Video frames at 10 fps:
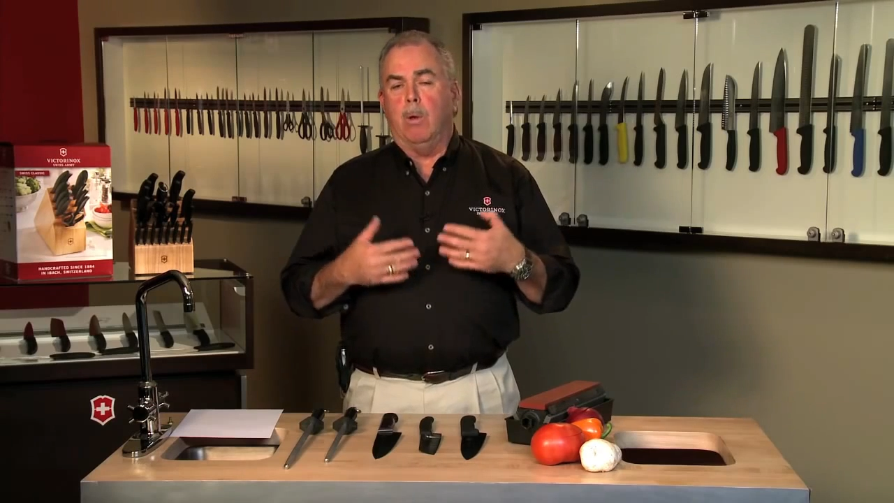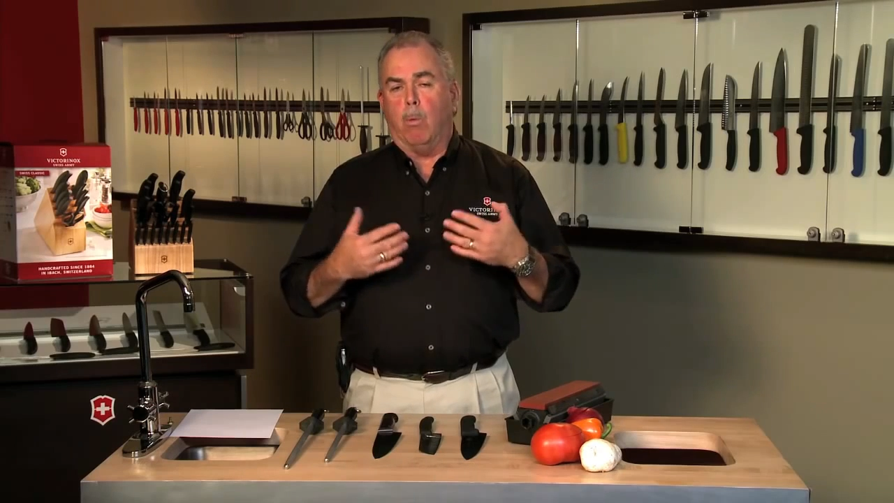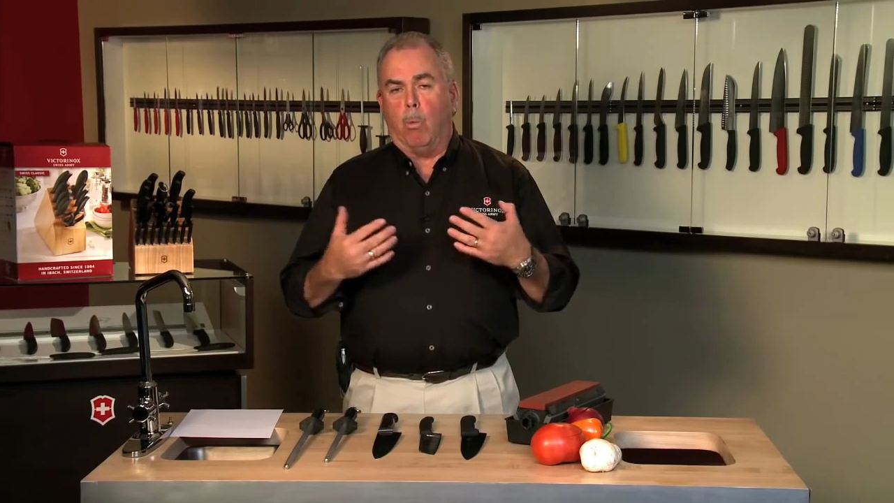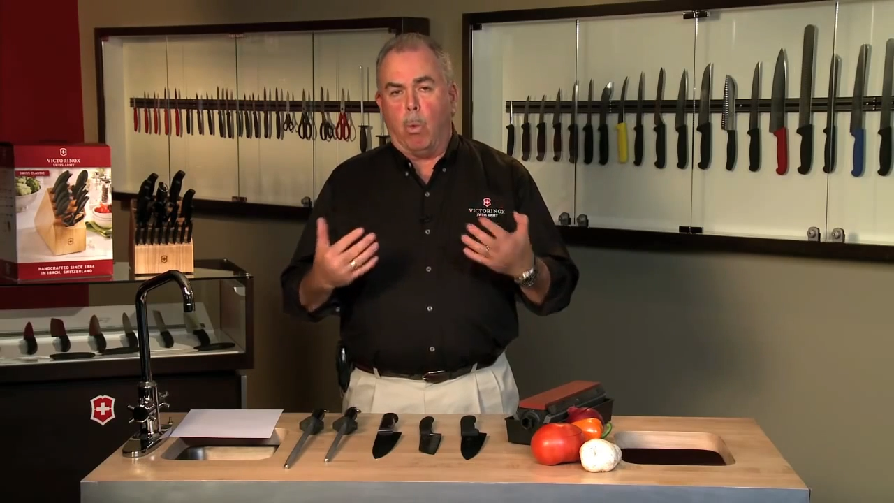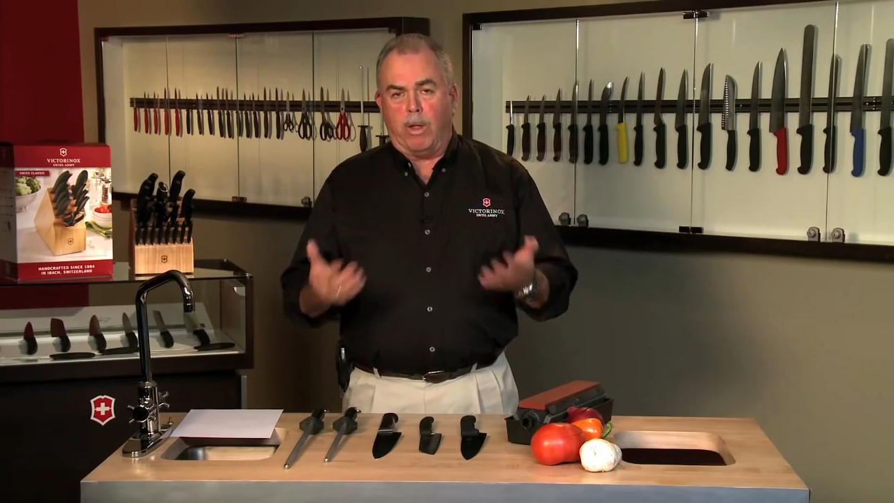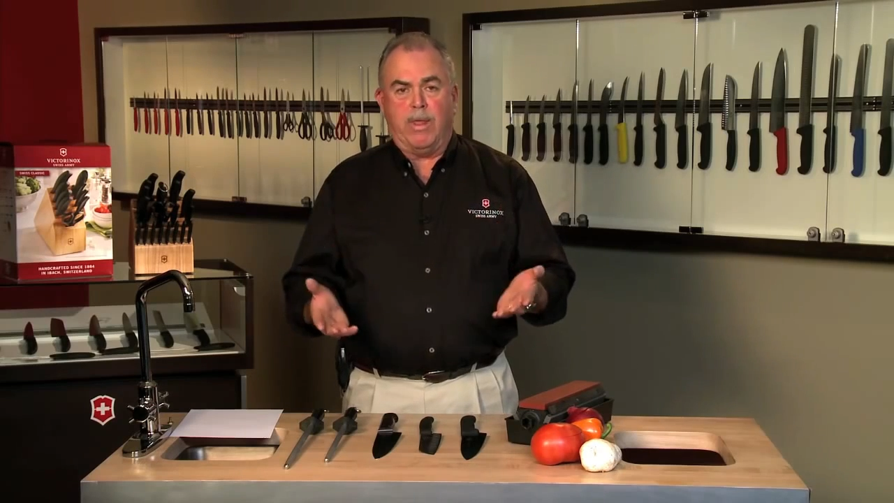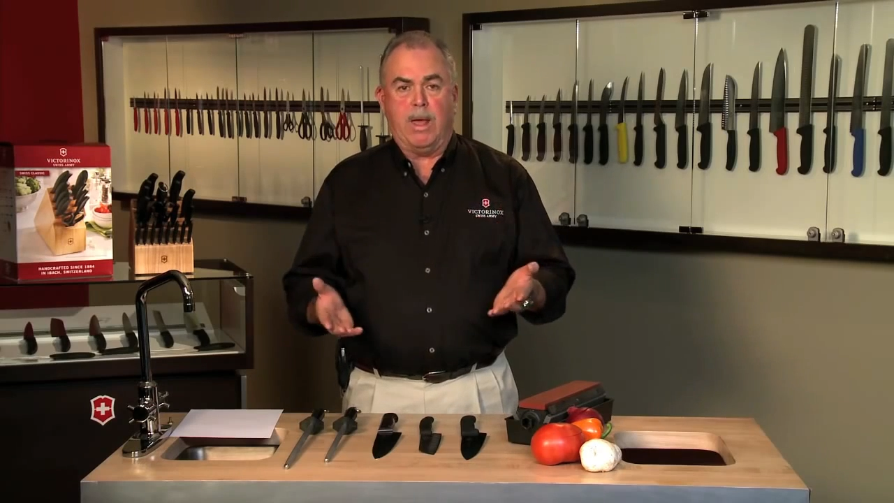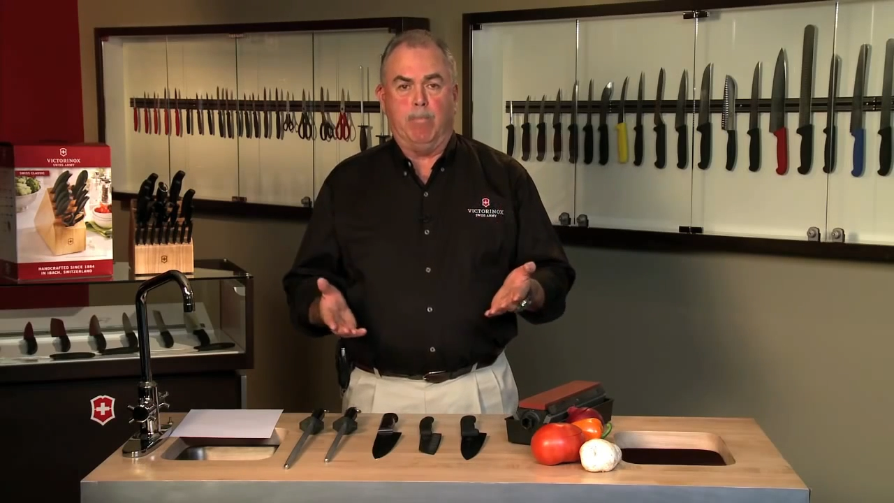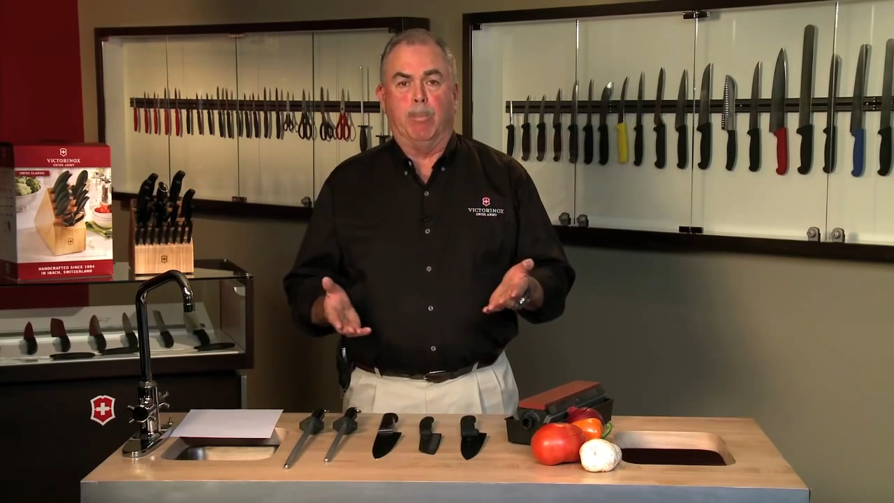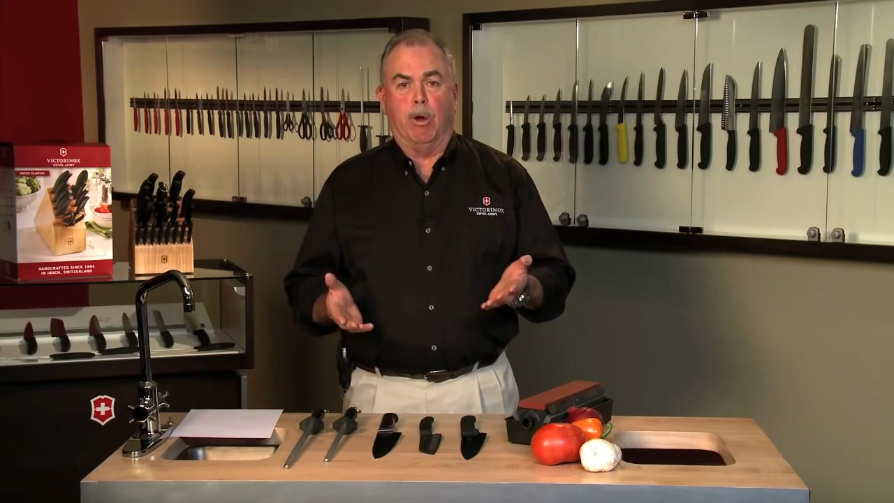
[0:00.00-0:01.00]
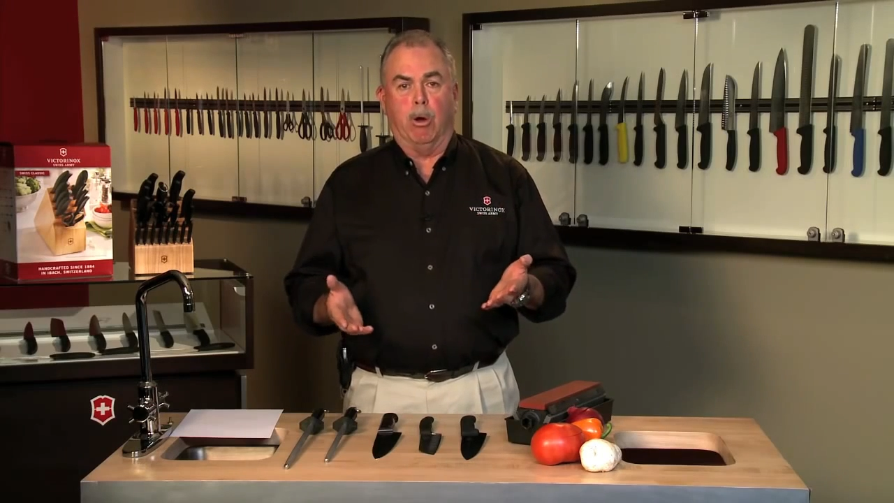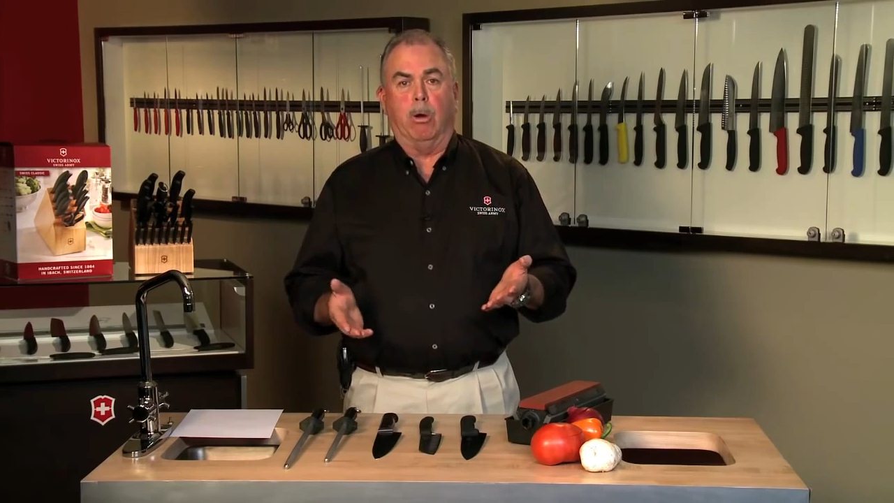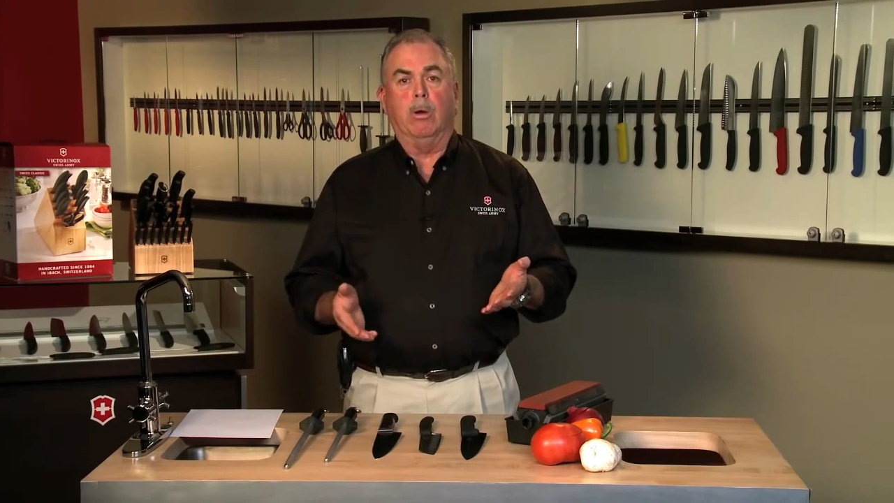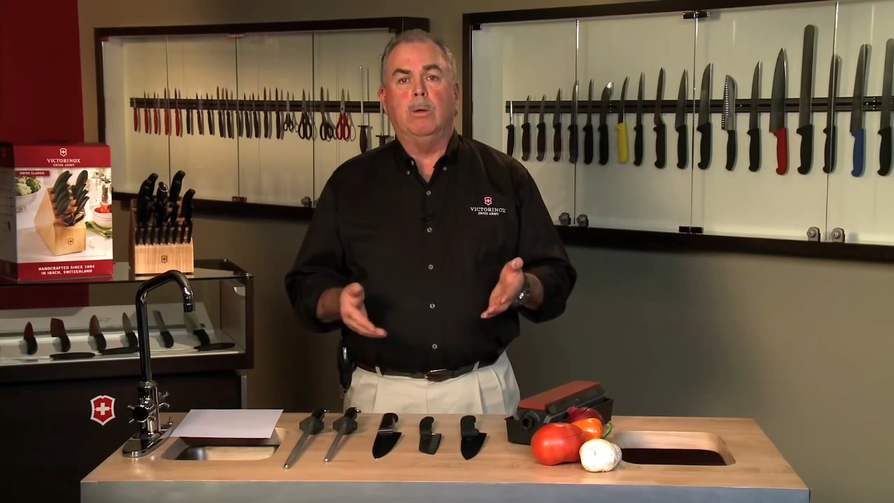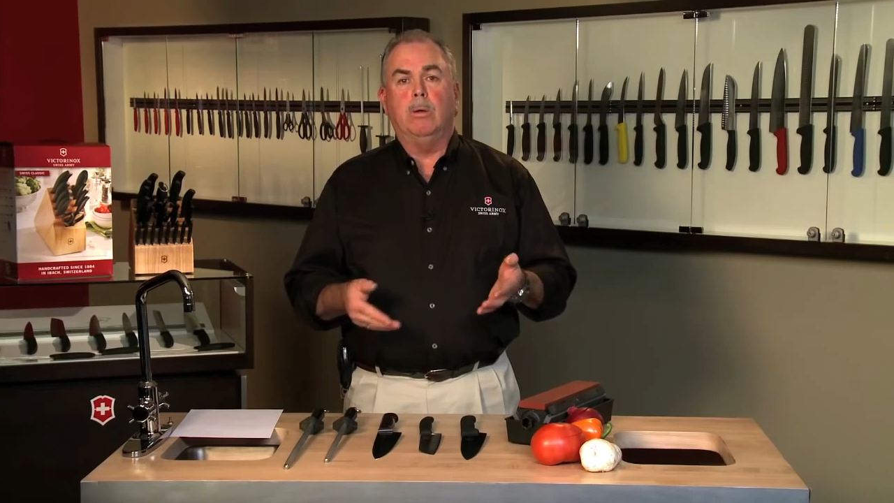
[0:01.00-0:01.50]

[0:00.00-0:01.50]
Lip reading: what that burr